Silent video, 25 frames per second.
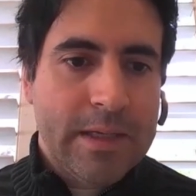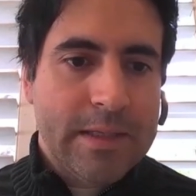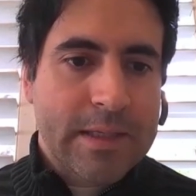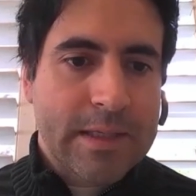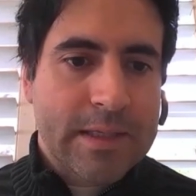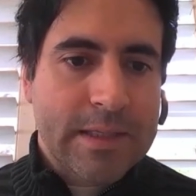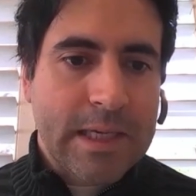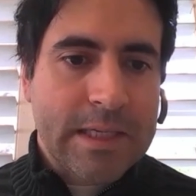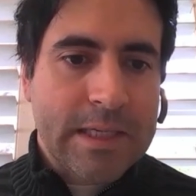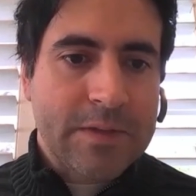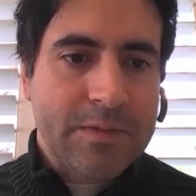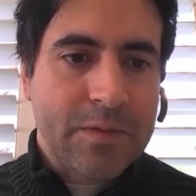
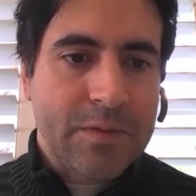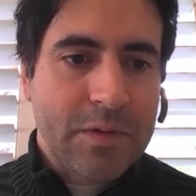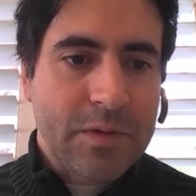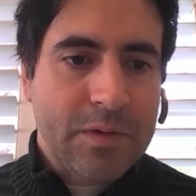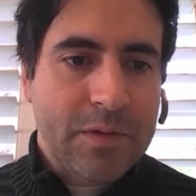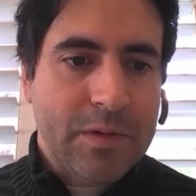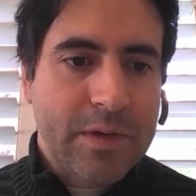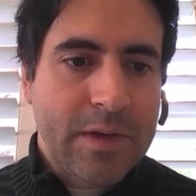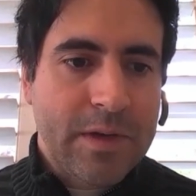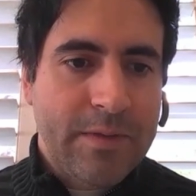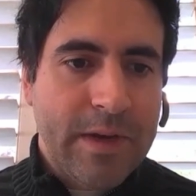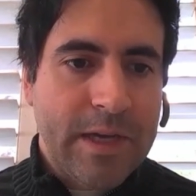
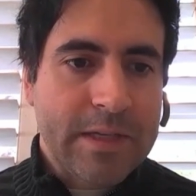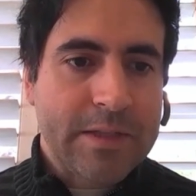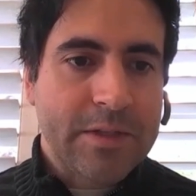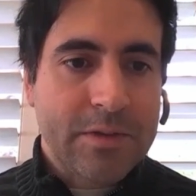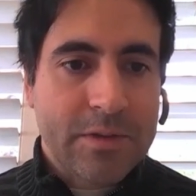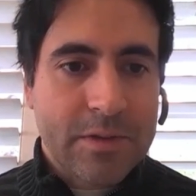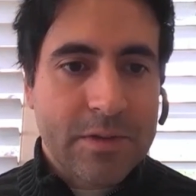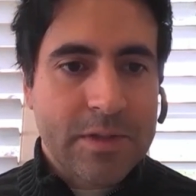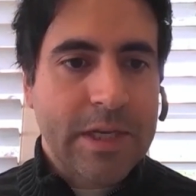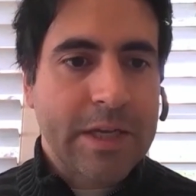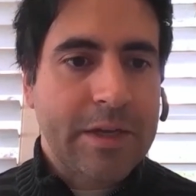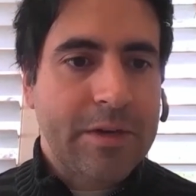successful
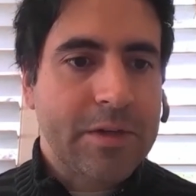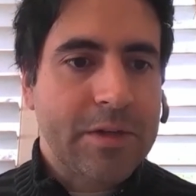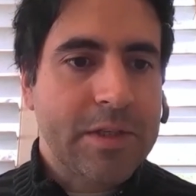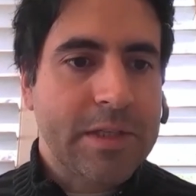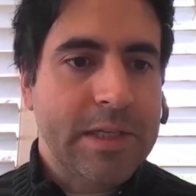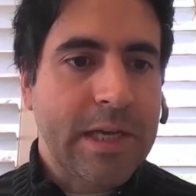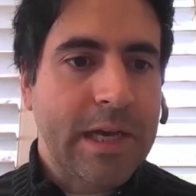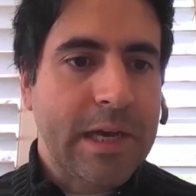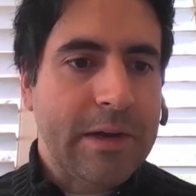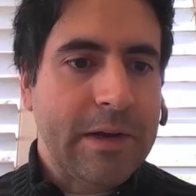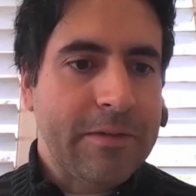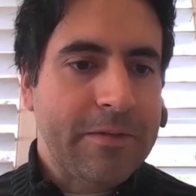investors like
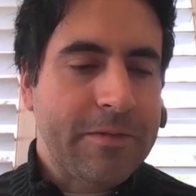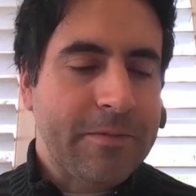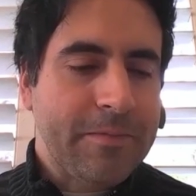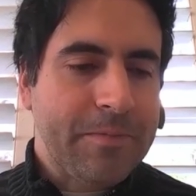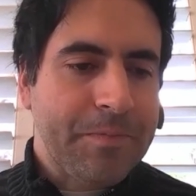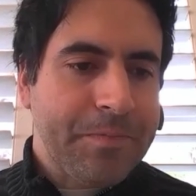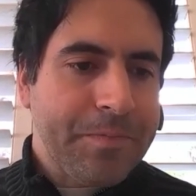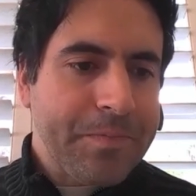yourself.